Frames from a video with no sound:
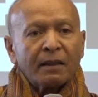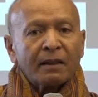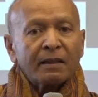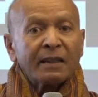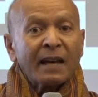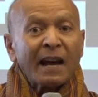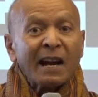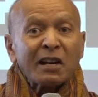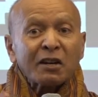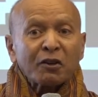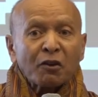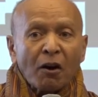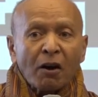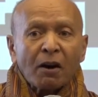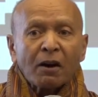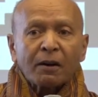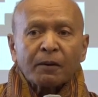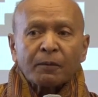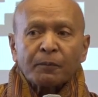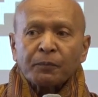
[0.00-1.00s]
than
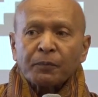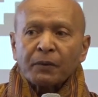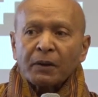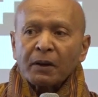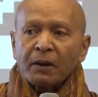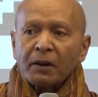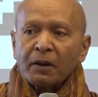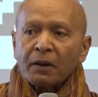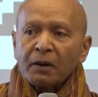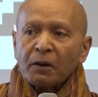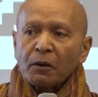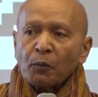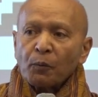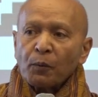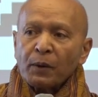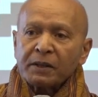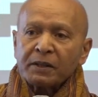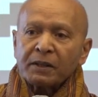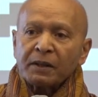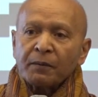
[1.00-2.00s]
wrong,
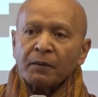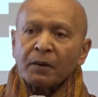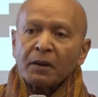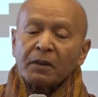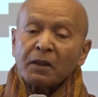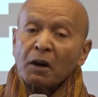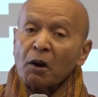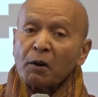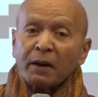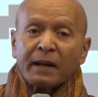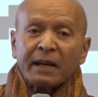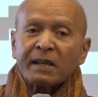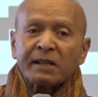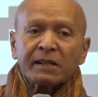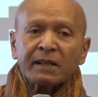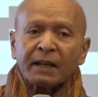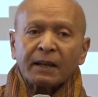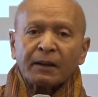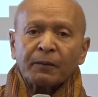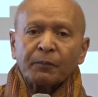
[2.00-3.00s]
which, though
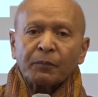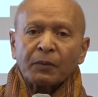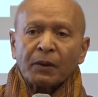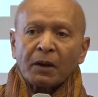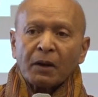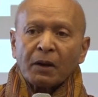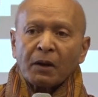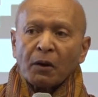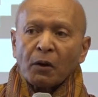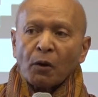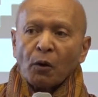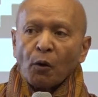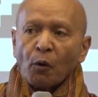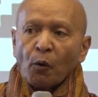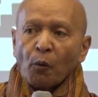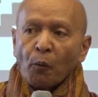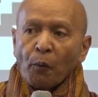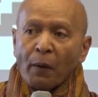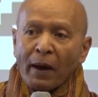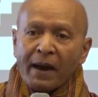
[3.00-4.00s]
easy,
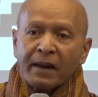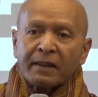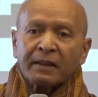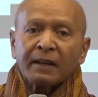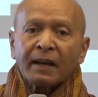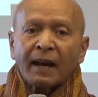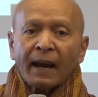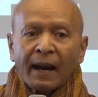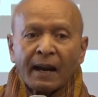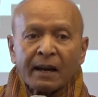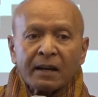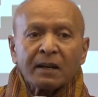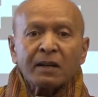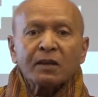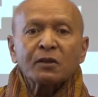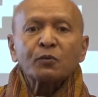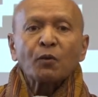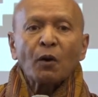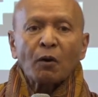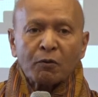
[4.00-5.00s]
where the end
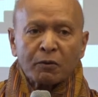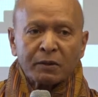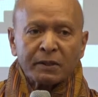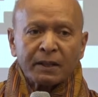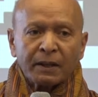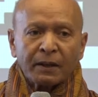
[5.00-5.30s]
is woe.